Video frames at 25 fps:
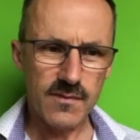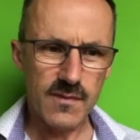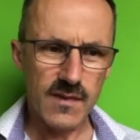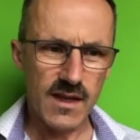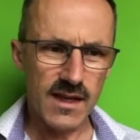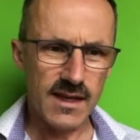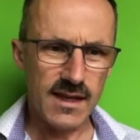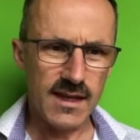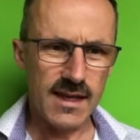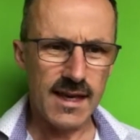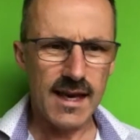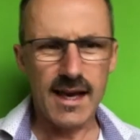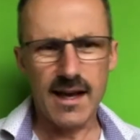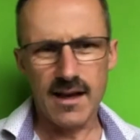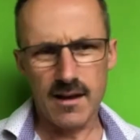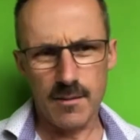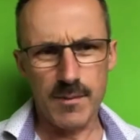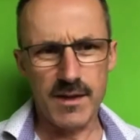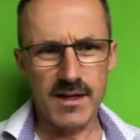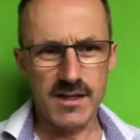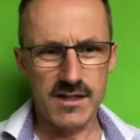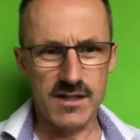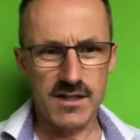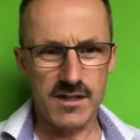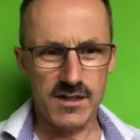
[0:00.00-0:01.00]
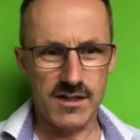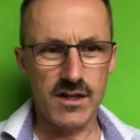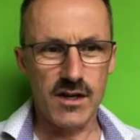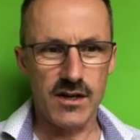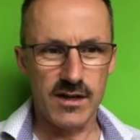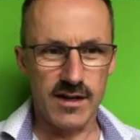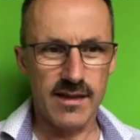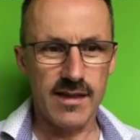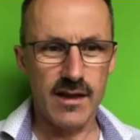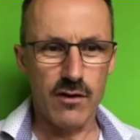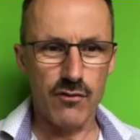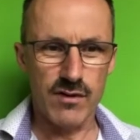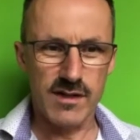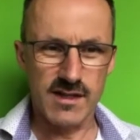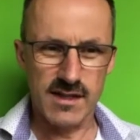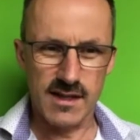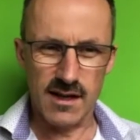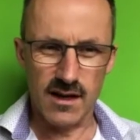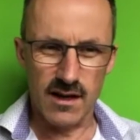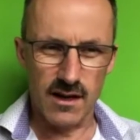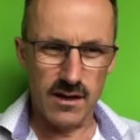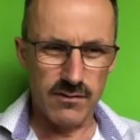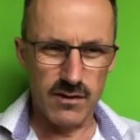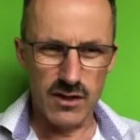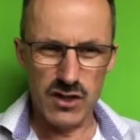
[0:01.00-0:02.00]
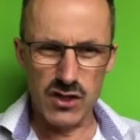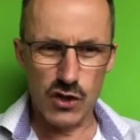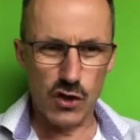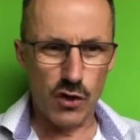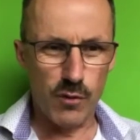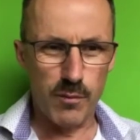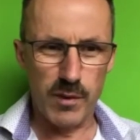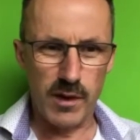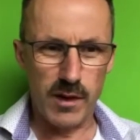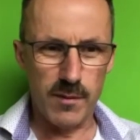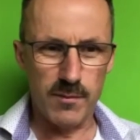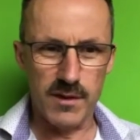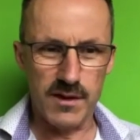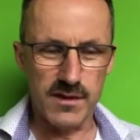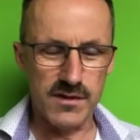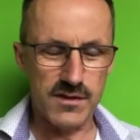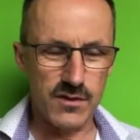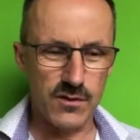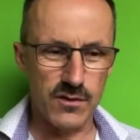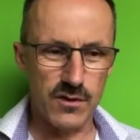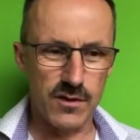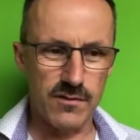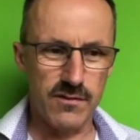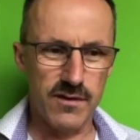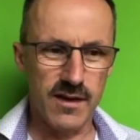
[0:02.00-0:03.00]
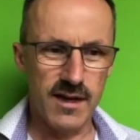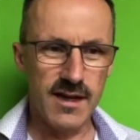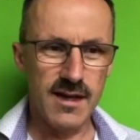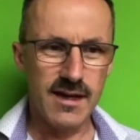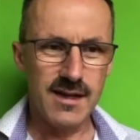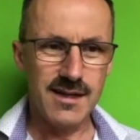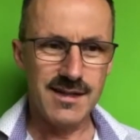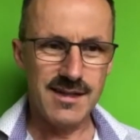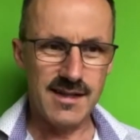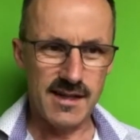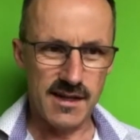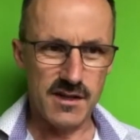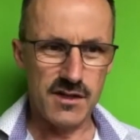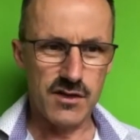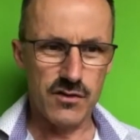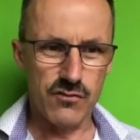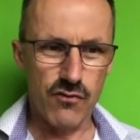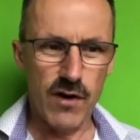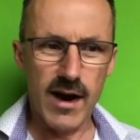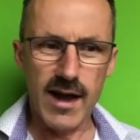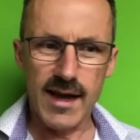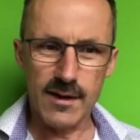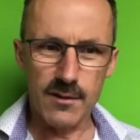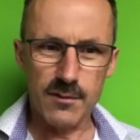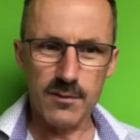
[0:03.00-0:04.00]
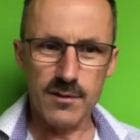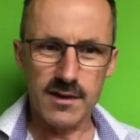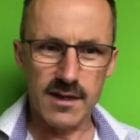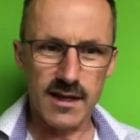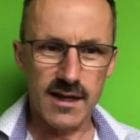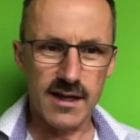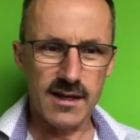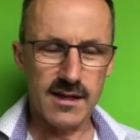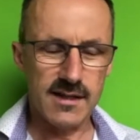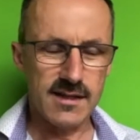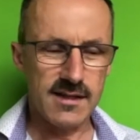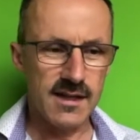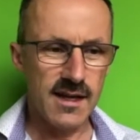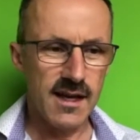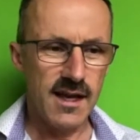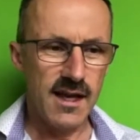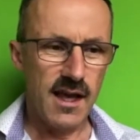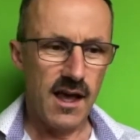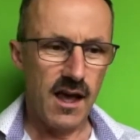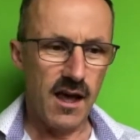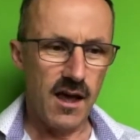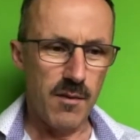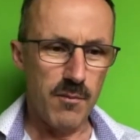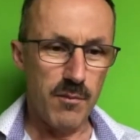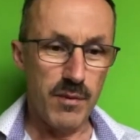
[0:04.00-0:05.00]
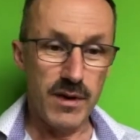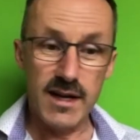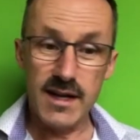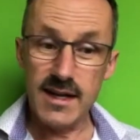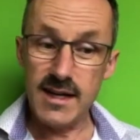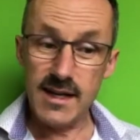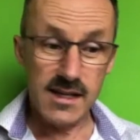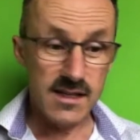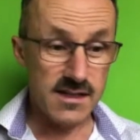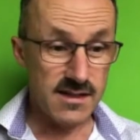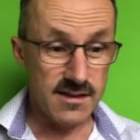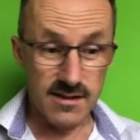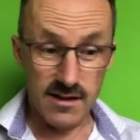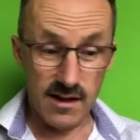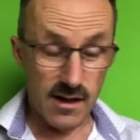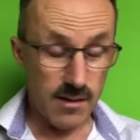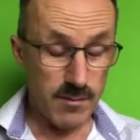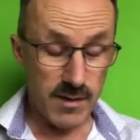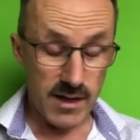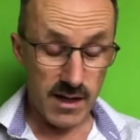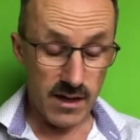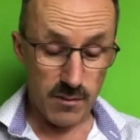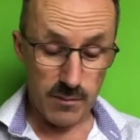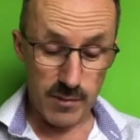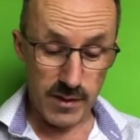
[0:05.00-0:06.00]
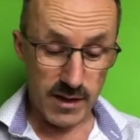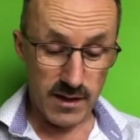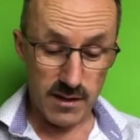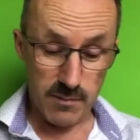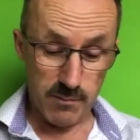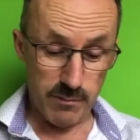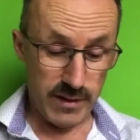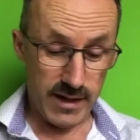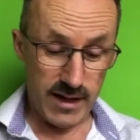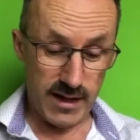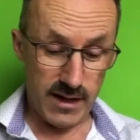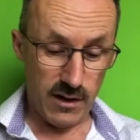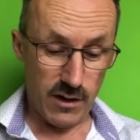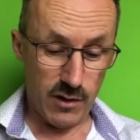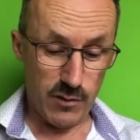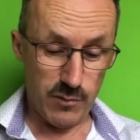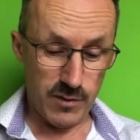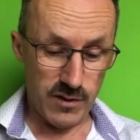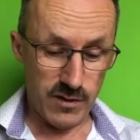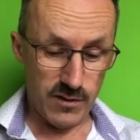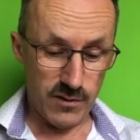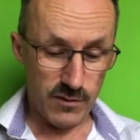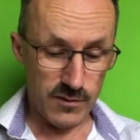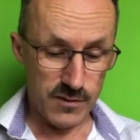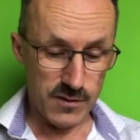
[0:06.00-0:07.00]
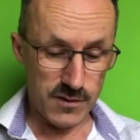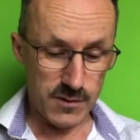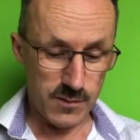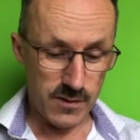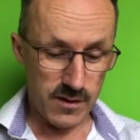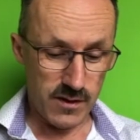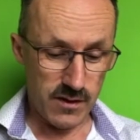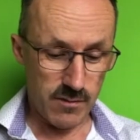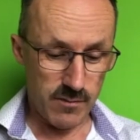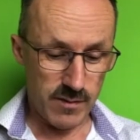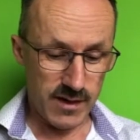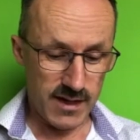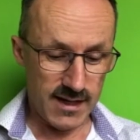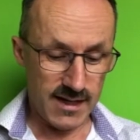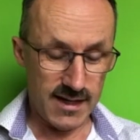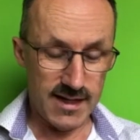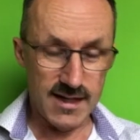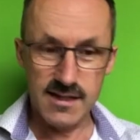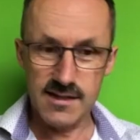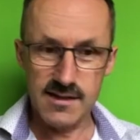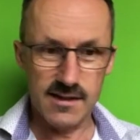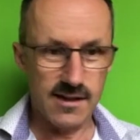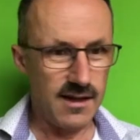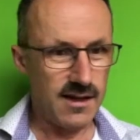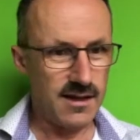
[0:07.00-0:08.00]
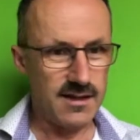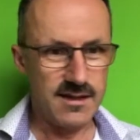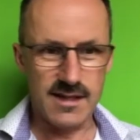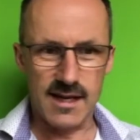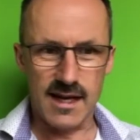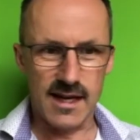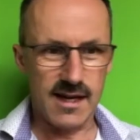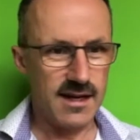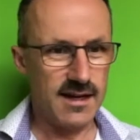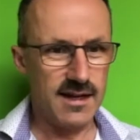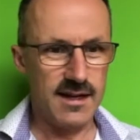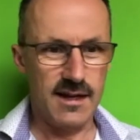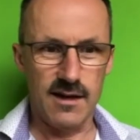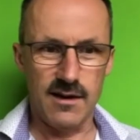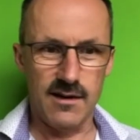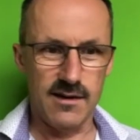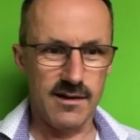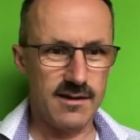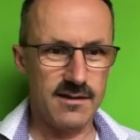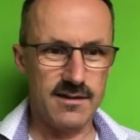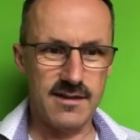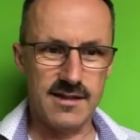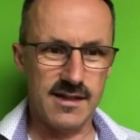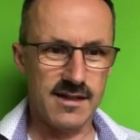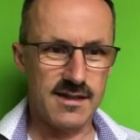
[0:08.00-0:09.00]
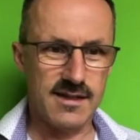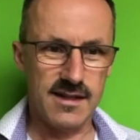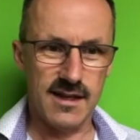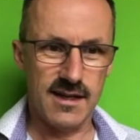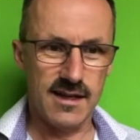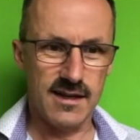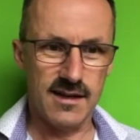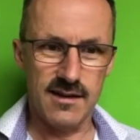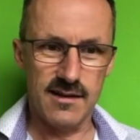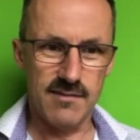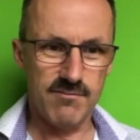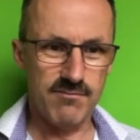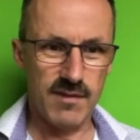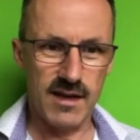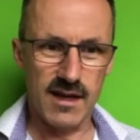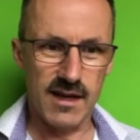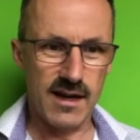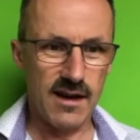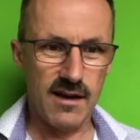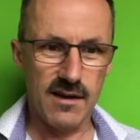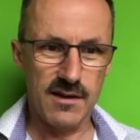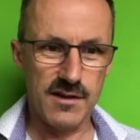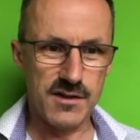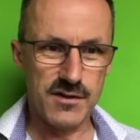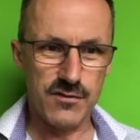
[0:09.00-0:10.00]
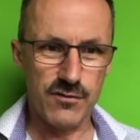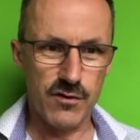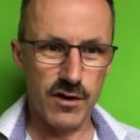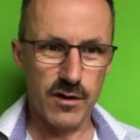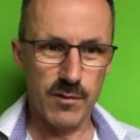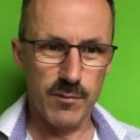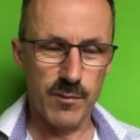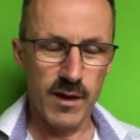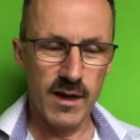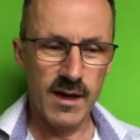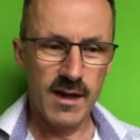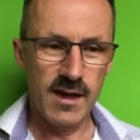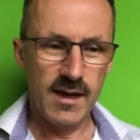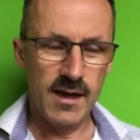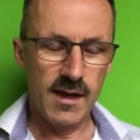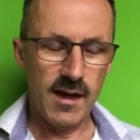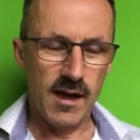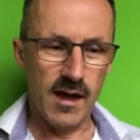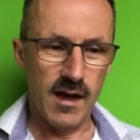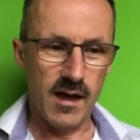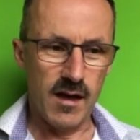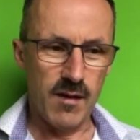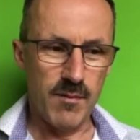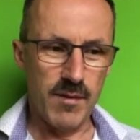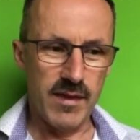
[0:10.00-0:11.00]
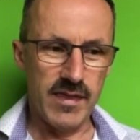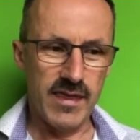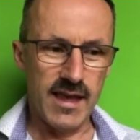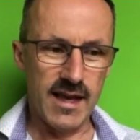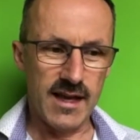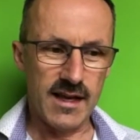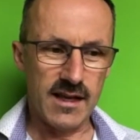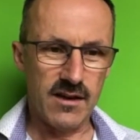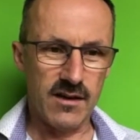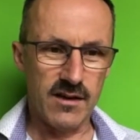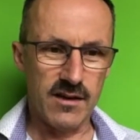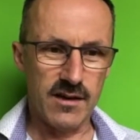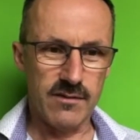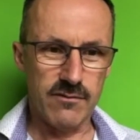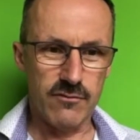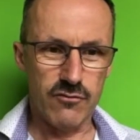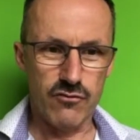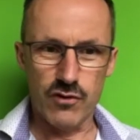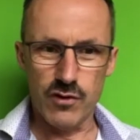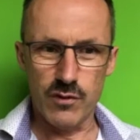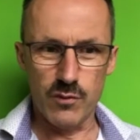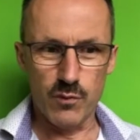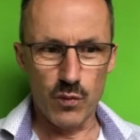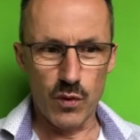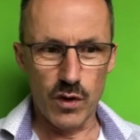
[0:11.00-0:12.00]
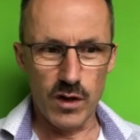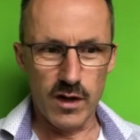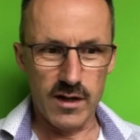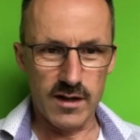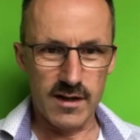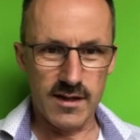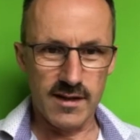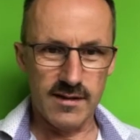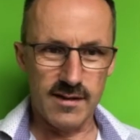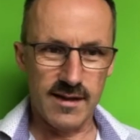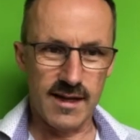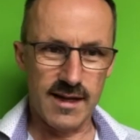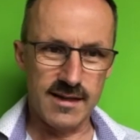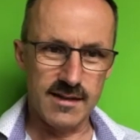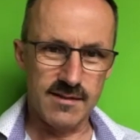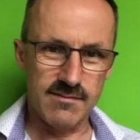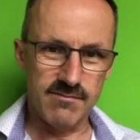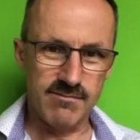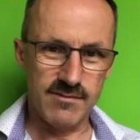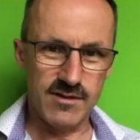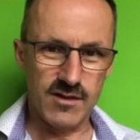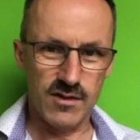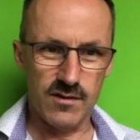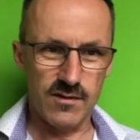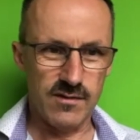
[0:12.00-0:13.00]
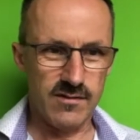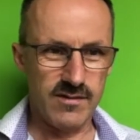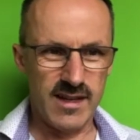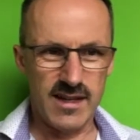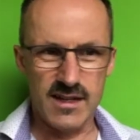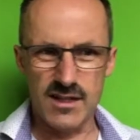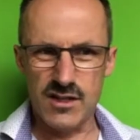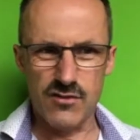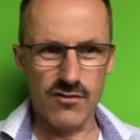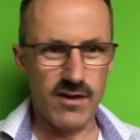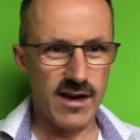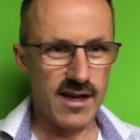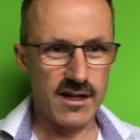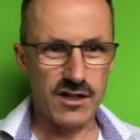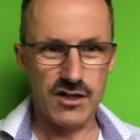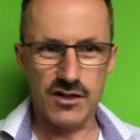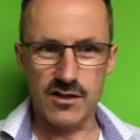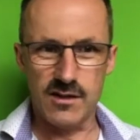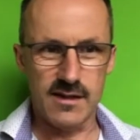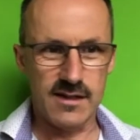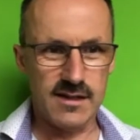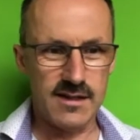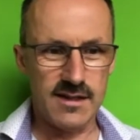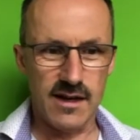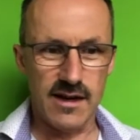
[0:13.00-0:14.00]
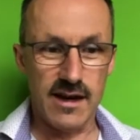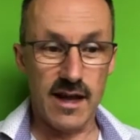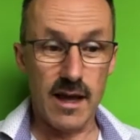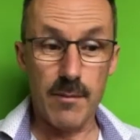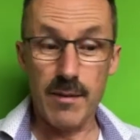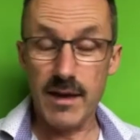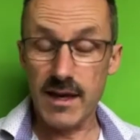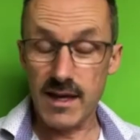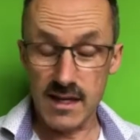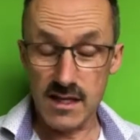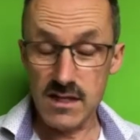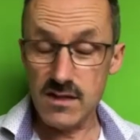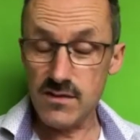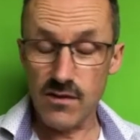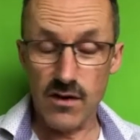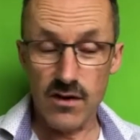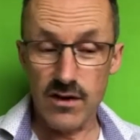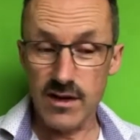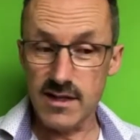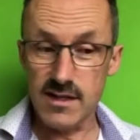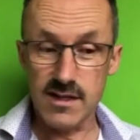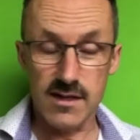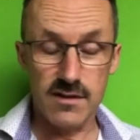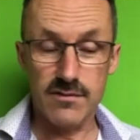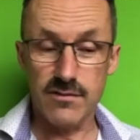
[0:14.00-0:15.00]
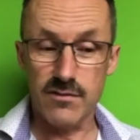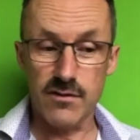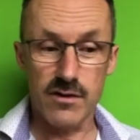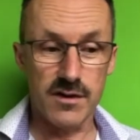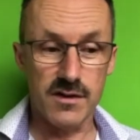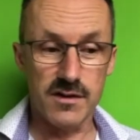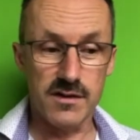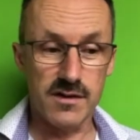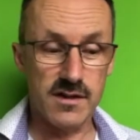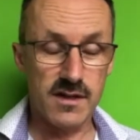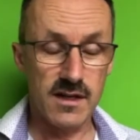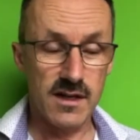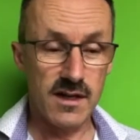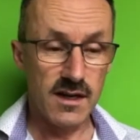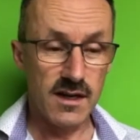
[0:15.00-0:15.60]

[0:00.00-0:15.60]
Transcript: yeah, I mean, certainly there is a kind of a top up that sort of sits around it, but it isn't, I mean, I'll be completely open and honest with you, I mean, it isn't exactly like sitting in a classroom, and that kind of group work and that sort of interaction and dynamic is very different.